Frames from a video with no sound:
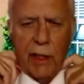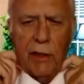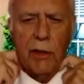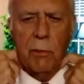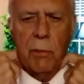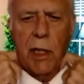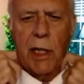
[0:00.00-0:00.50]
out in
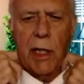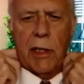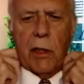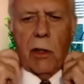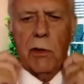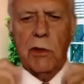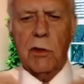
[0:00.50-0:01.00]
the back.
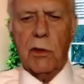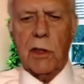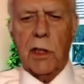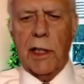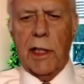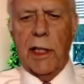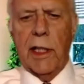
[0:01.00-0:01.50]
You always look
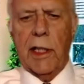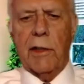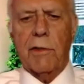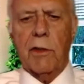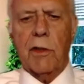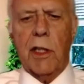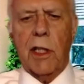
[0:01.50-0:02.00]
like a hick if
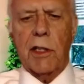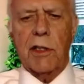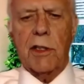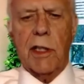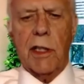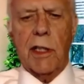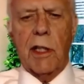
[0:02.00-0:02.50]
your tie's
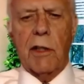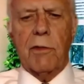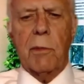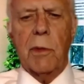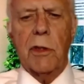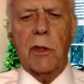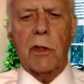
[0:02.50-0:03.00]
sticking out
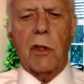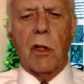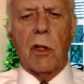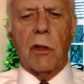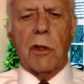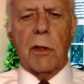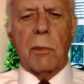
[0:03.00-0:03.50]
from under your
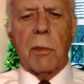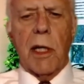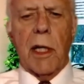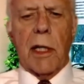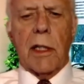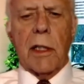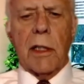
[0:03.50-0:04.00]
collar in the
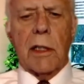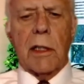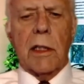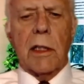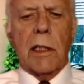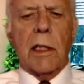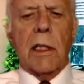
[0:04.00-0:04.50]
back.
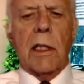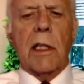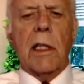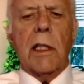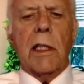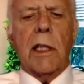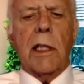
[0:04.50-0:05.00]

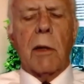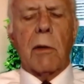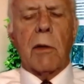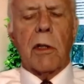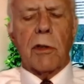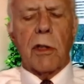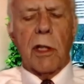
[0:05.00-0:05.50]
Now we're
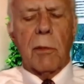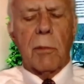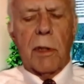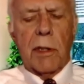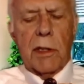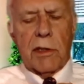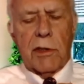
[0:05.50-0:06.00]
going to try to
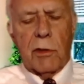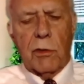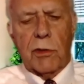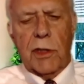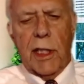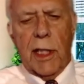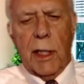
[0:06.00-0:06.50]
button this little
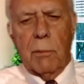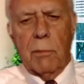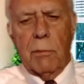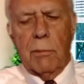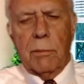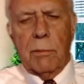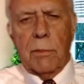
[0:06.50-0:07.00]
tab
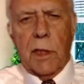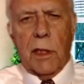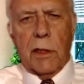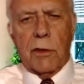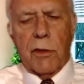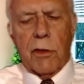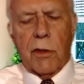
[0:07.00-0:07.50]

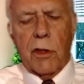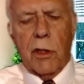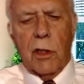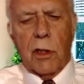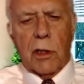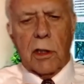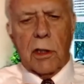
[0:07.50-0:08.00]
under the
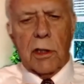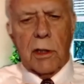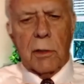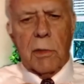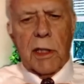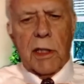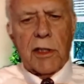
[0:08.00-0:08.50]
collar to
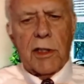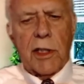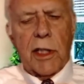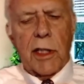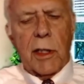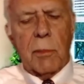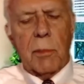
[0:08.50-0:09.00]
make it
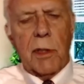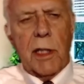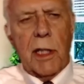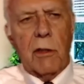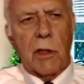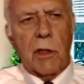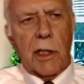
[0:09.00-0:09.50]
stand up and
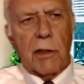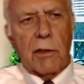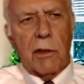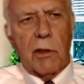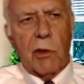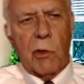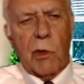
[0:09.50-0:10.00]
out like a
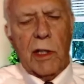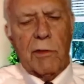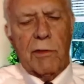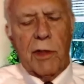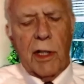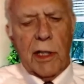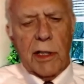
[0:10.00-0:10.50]
Rick
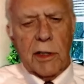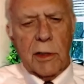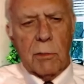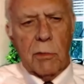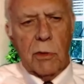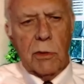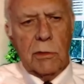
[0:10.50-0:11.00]
Felix
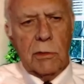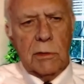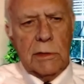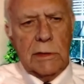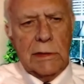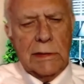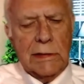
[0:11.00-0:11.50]
symbol.
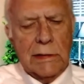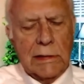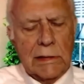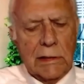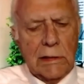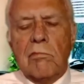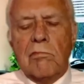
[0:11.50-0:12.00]

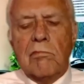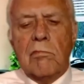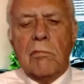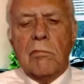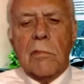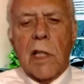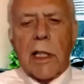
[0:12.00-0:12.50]

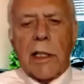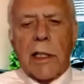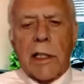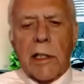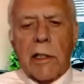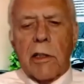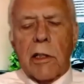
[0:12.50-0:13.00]
I can
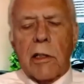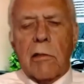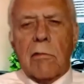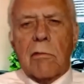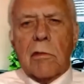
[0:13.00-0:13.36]
hear it.